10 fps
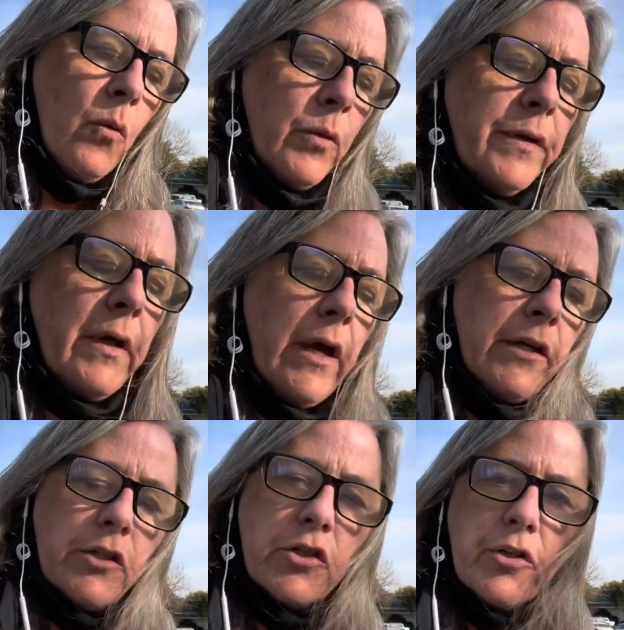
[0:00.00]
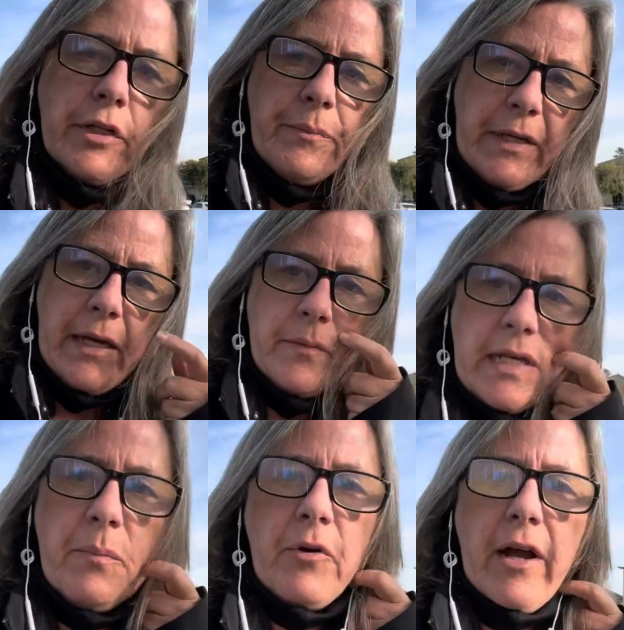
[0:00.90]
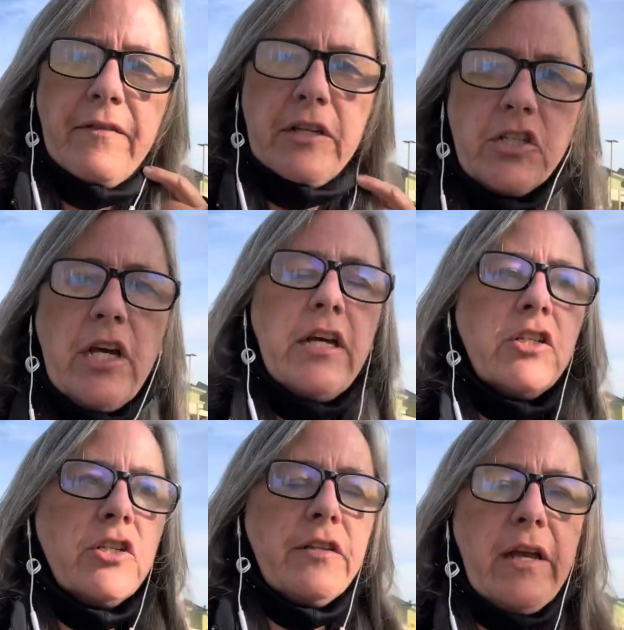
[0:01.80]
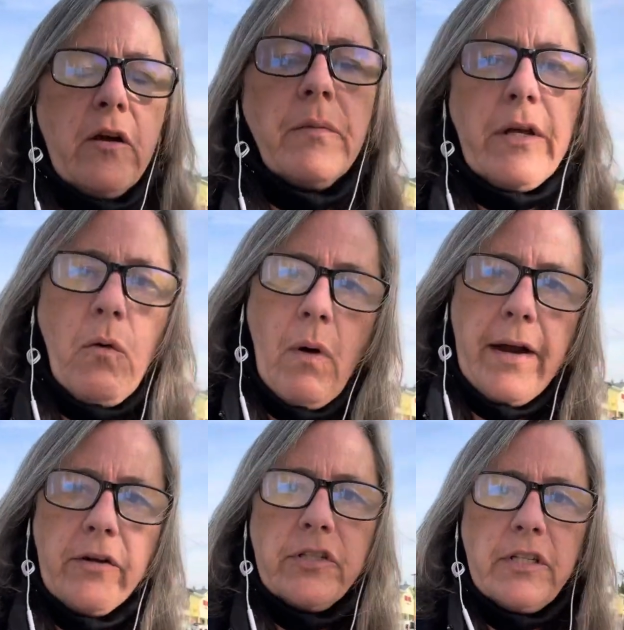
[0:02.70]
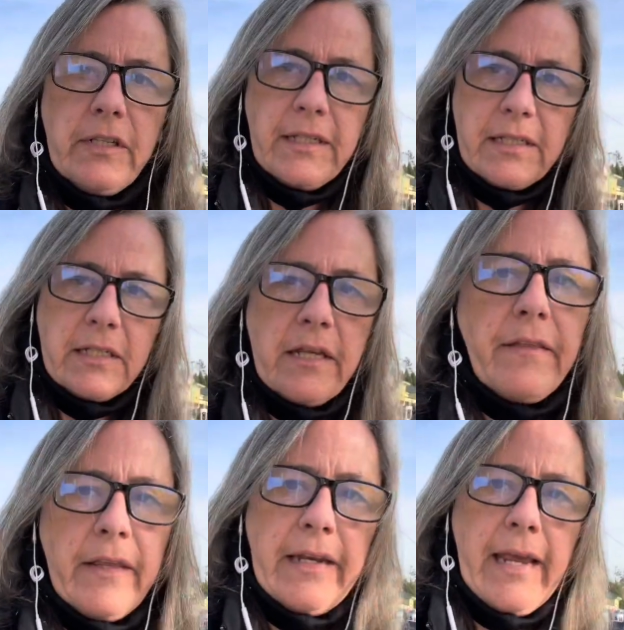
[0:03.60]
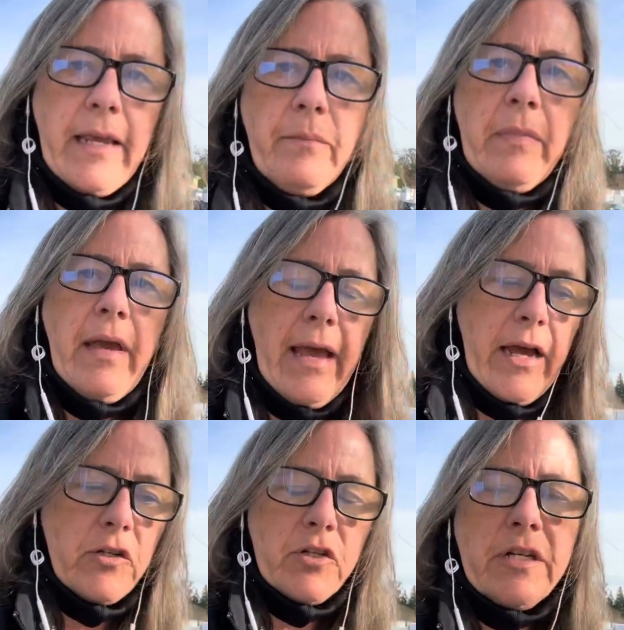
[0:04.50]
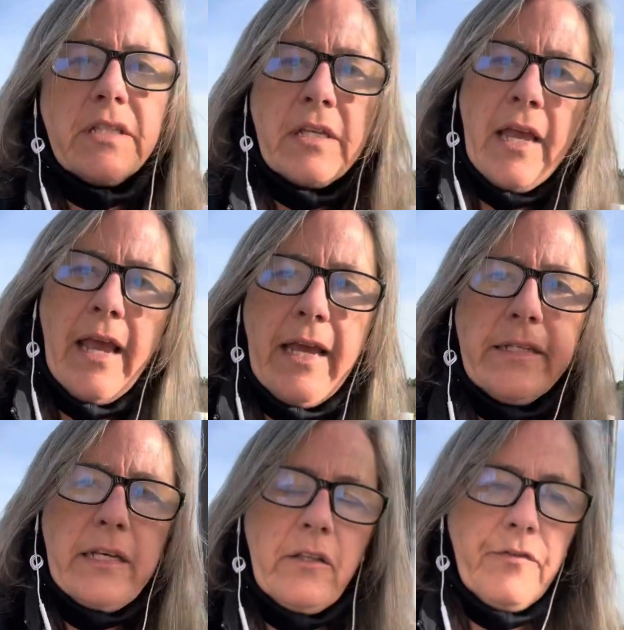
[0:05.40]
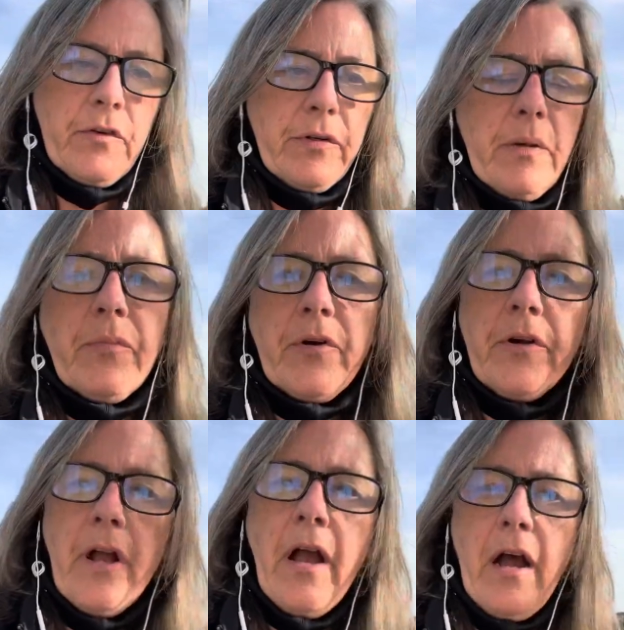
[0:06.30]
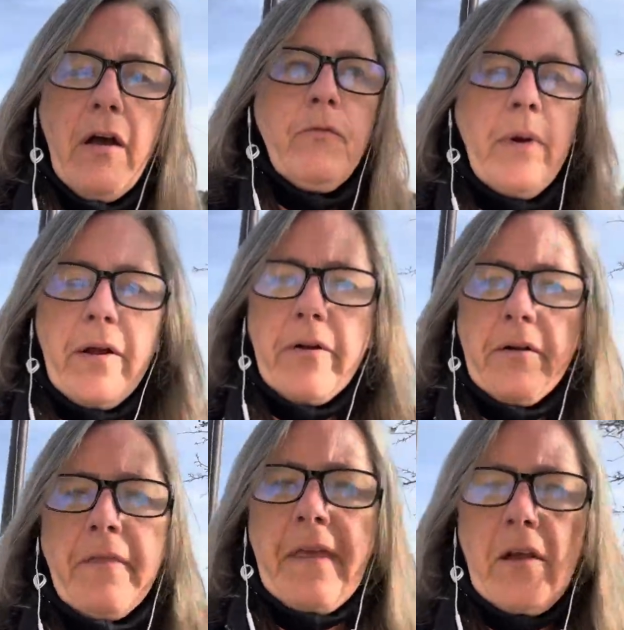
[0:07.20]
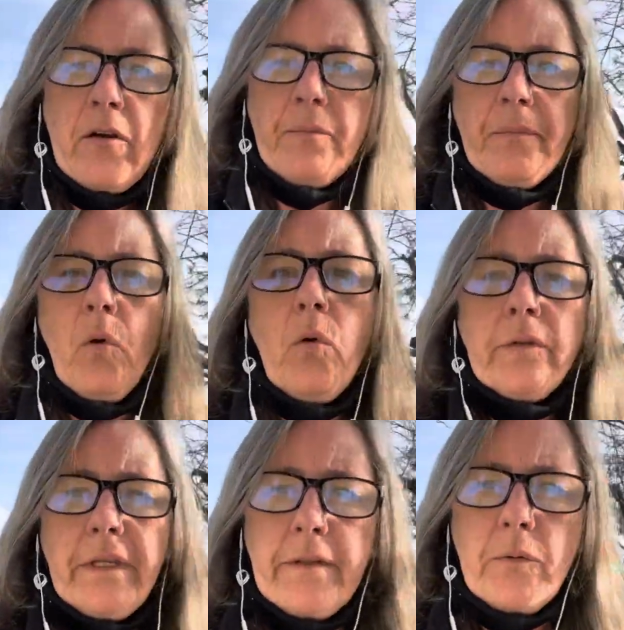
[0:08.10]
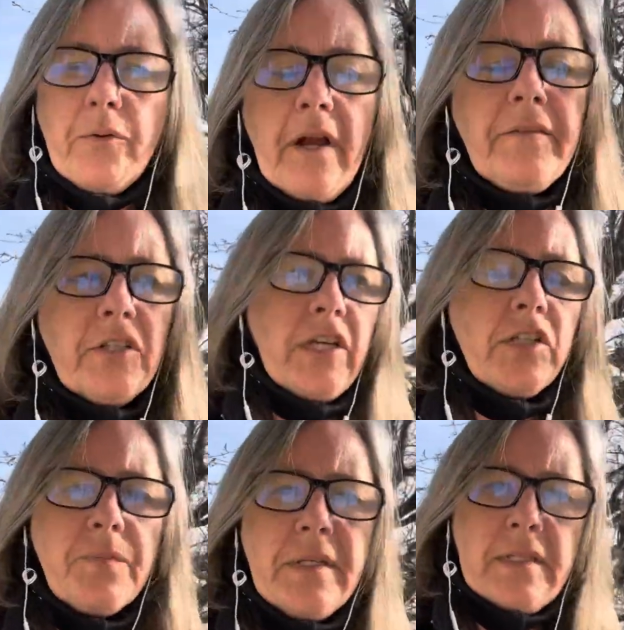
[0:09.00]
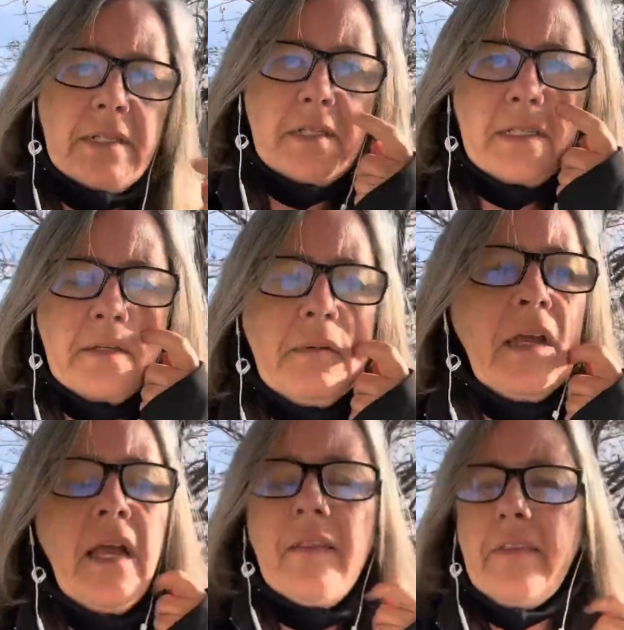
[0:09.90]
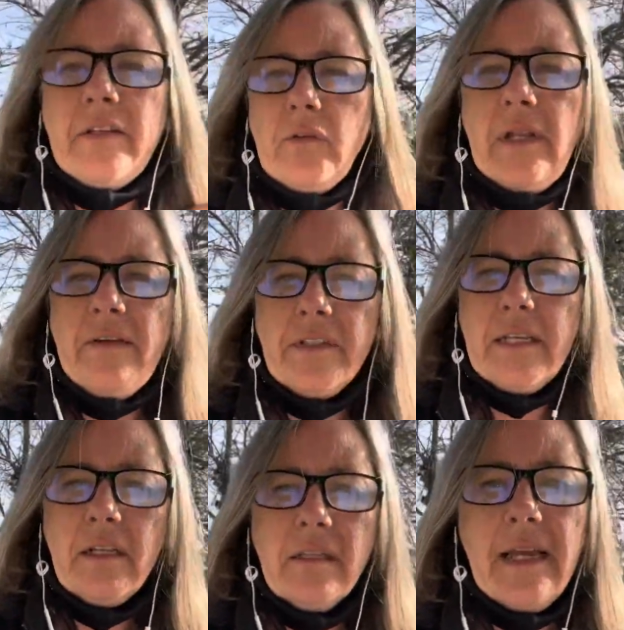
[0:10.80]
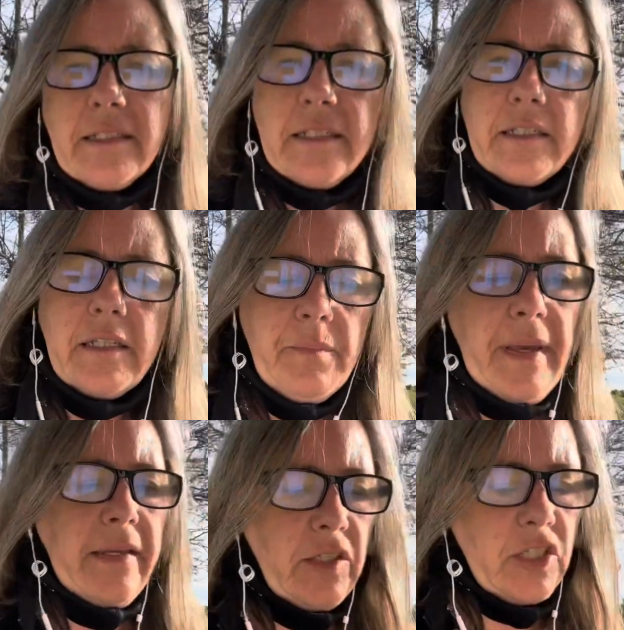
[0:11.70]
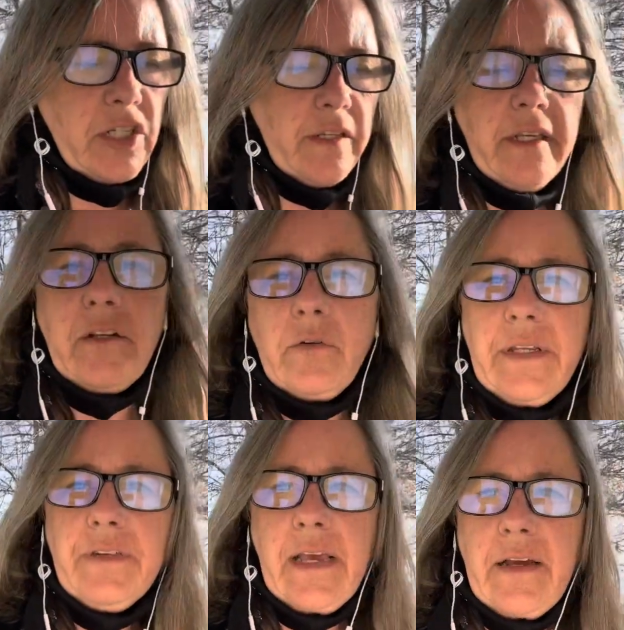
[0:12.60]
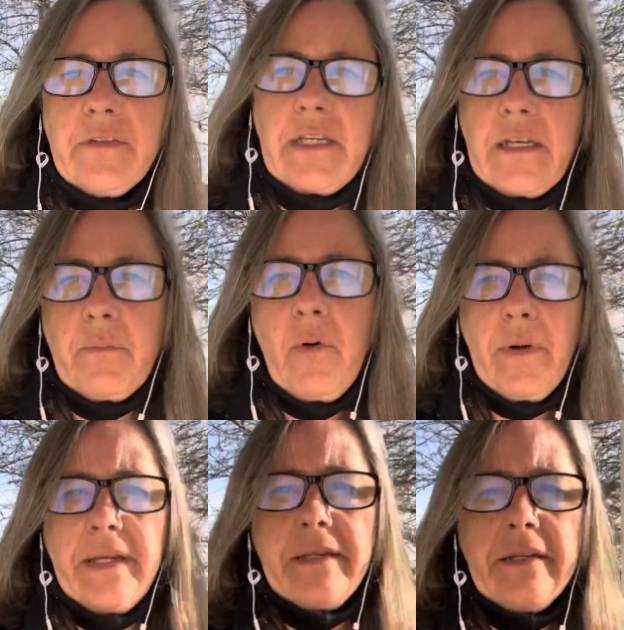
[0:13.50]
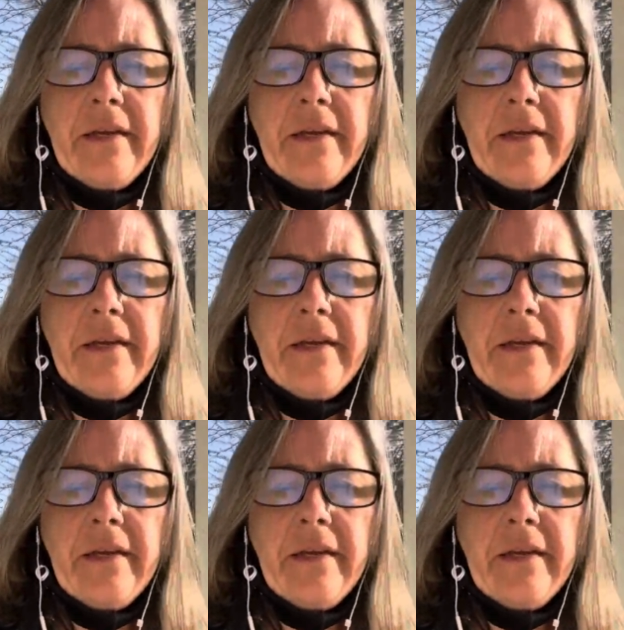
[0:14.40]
When an attorney becomes a private judge, they are required to list the name, address, and telephone number of where they are holding their private judge business. They don't have to get elected to the bench, they don't even have to get appointed